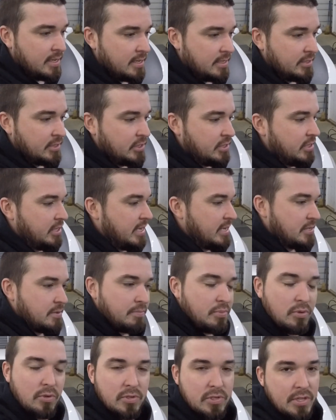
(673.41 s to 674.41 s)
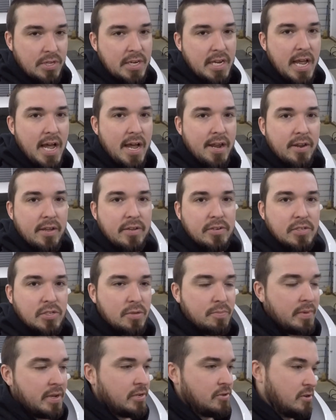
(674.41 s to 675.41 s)
just to get some pulls on the dyno, just
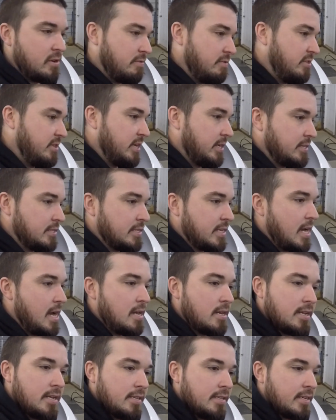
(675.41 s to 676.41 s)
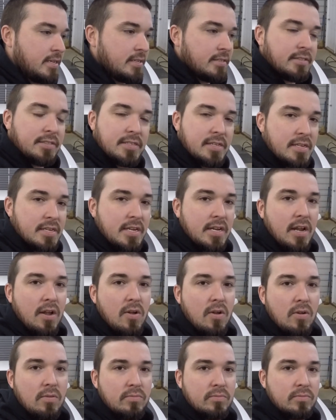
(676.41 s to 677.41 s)
to make sure everything's solid, and then send it on
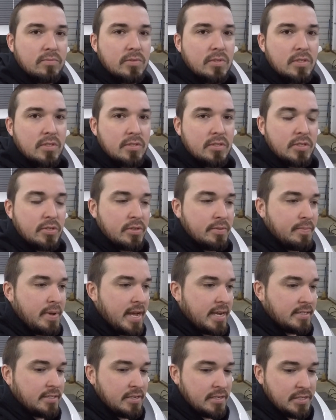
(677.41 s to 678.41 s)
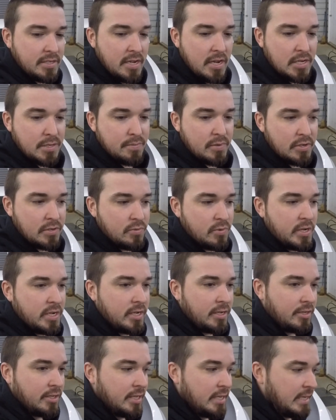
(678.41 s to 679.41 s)
home back to its customer as
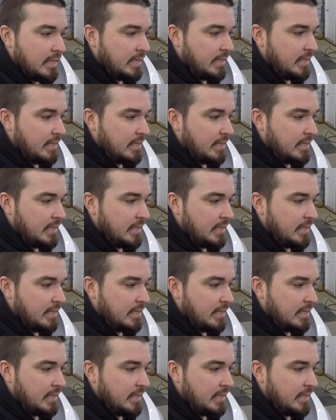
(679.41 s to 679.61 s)
well.